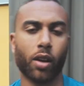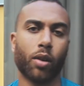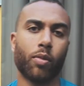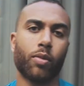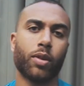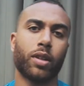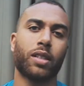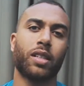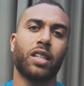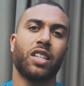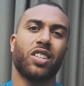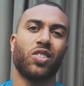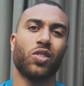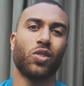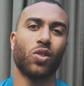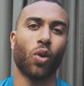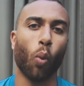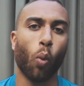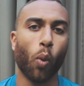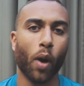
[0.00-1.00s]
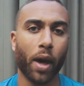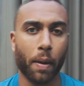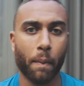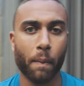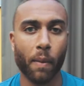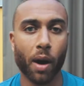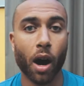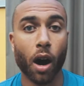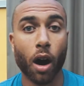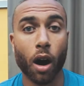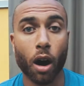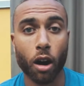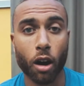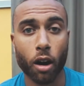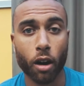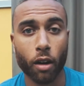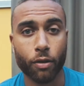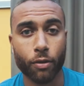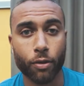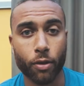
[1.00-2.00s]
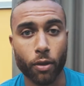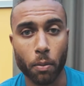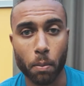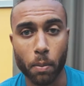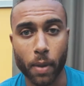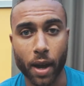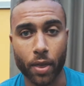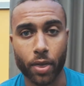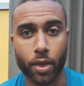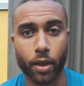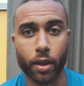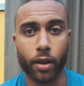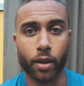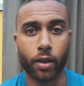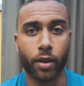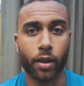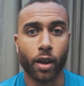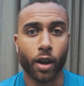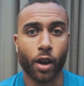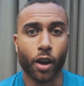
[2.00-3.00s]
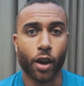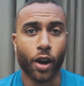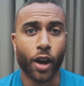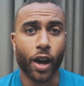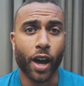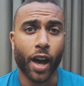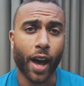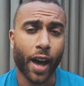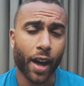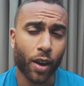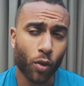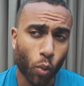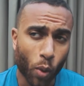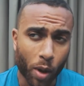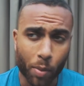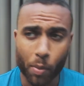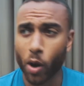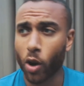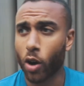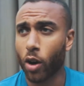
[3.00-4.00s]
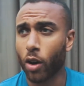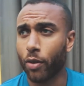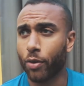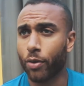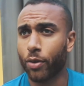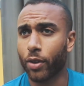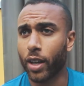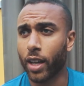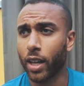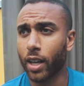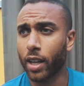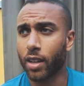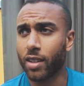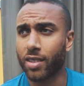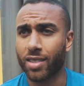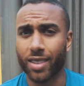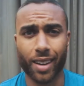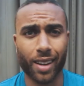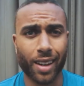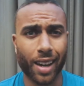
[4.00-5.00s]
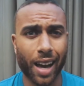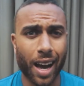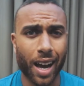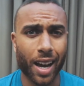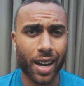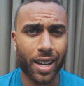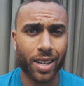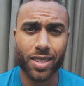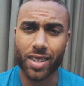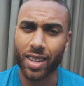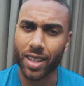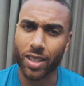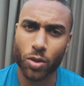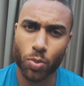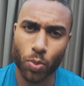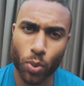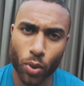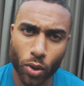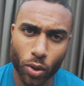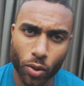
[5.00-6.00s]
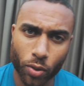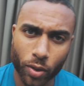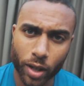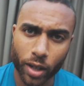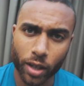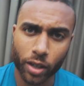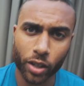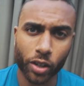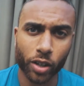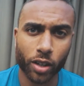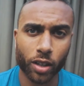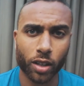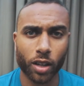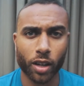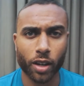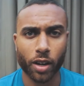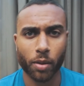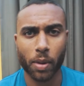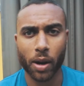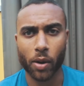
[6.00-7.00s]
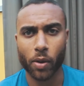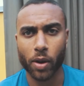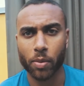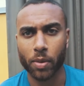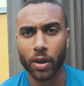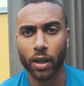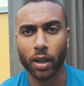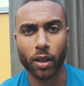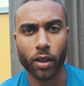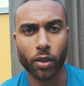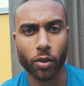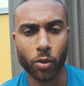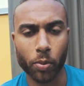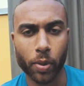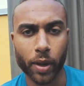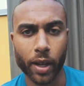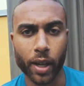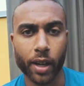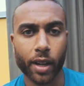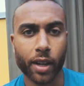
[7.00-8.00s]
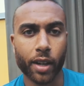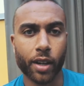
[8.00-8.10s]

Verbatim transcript: I wanna teach you the Wim Hof method and Wim Hof is a guy, he's an explorer, you're gonna learn about him in a little bit,